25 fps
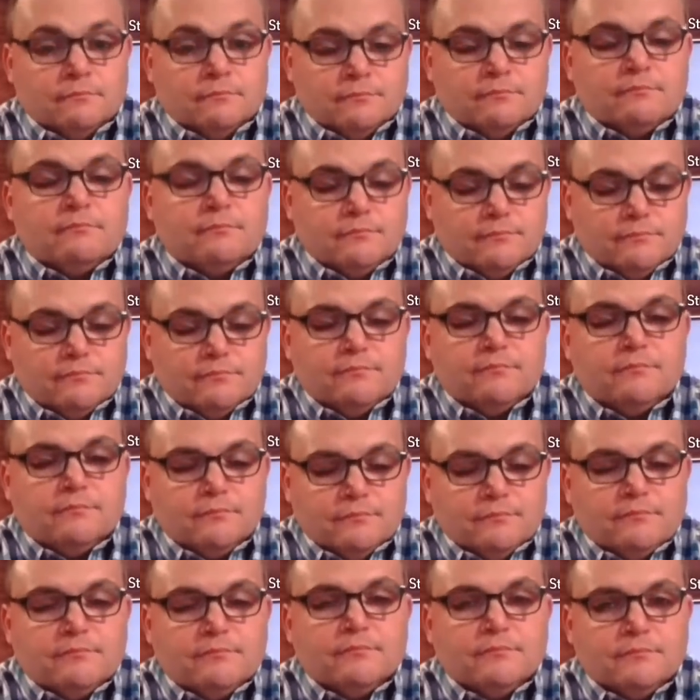
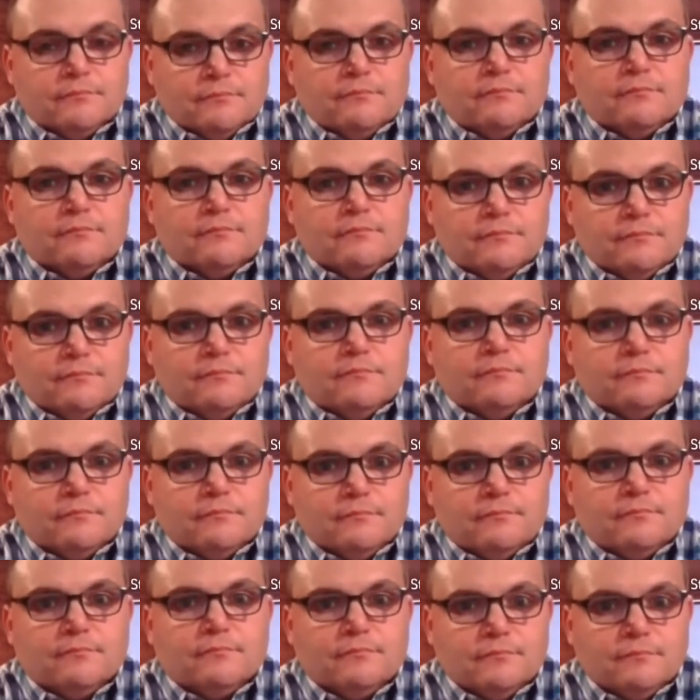
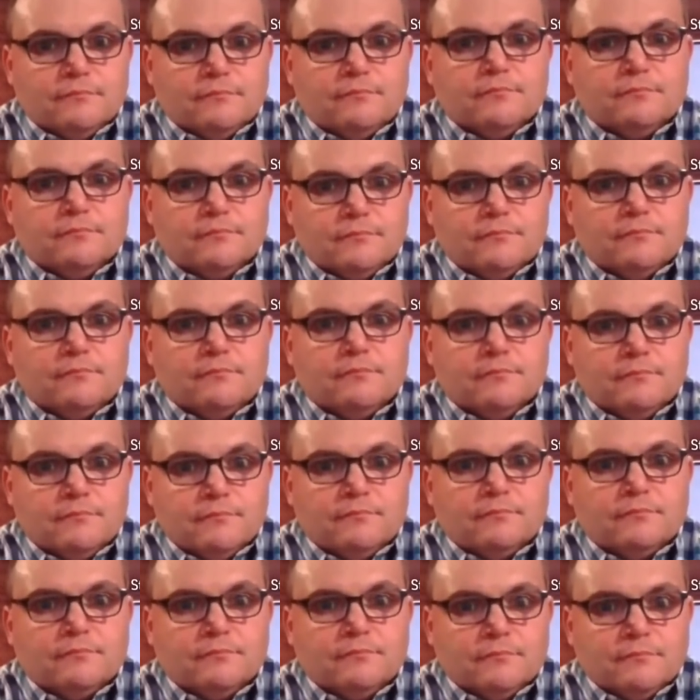
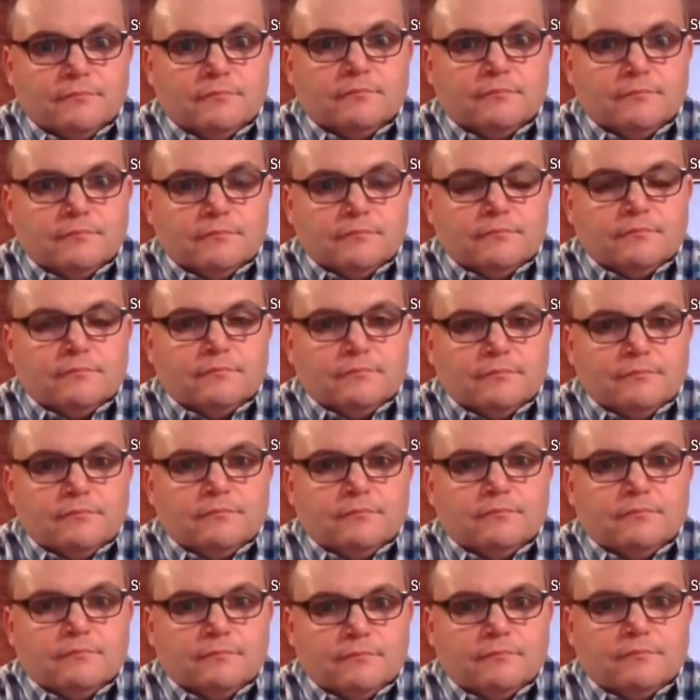
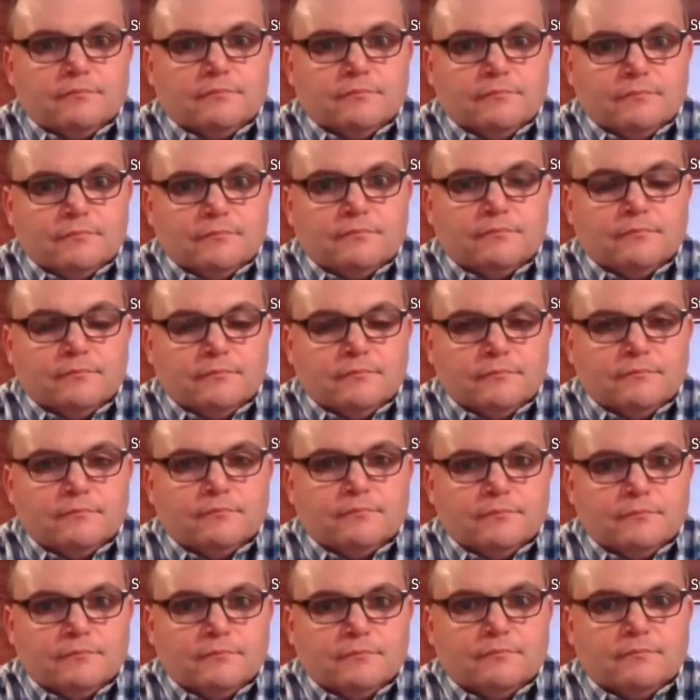
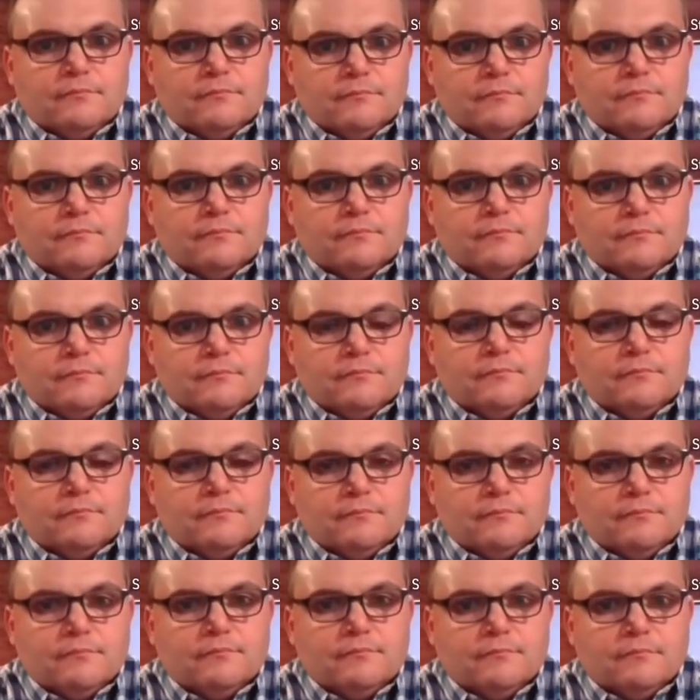
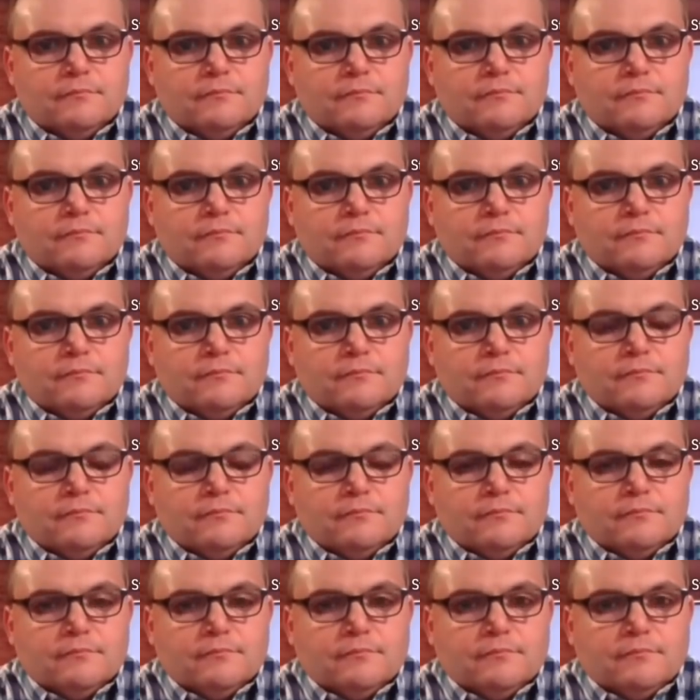
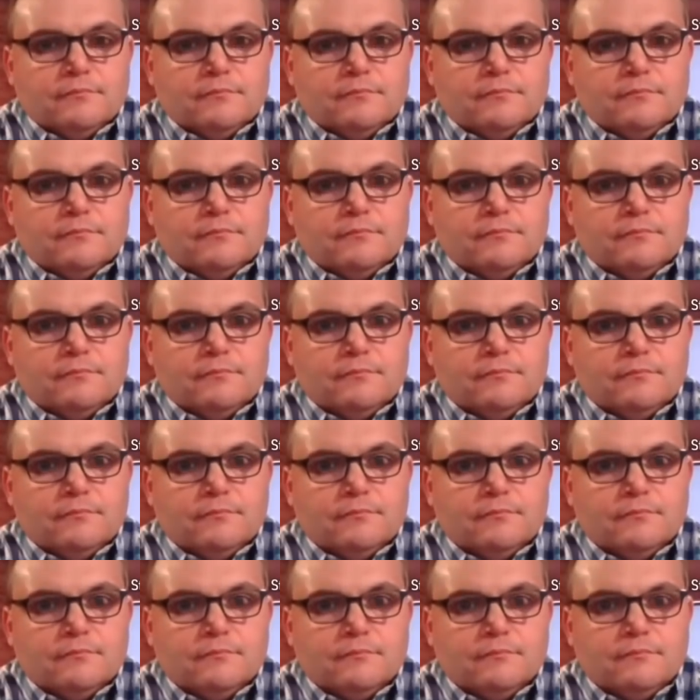
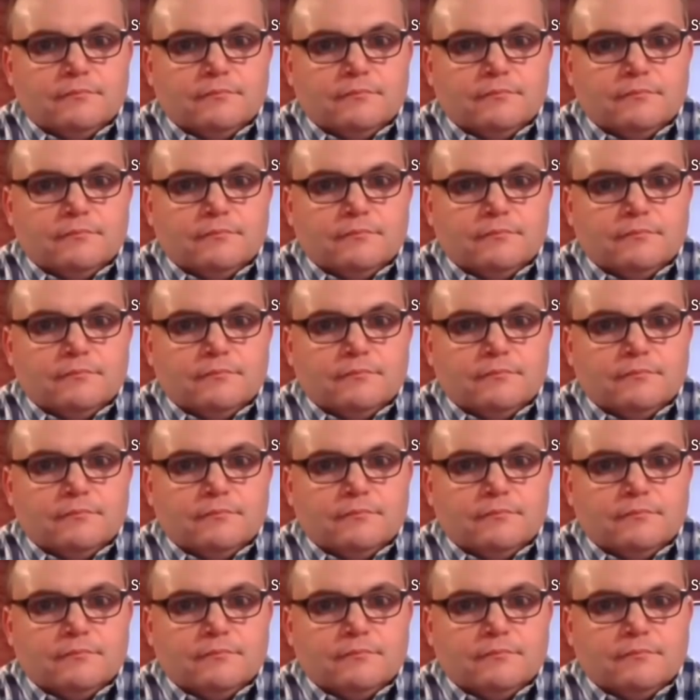No words are spoken by the person on screen.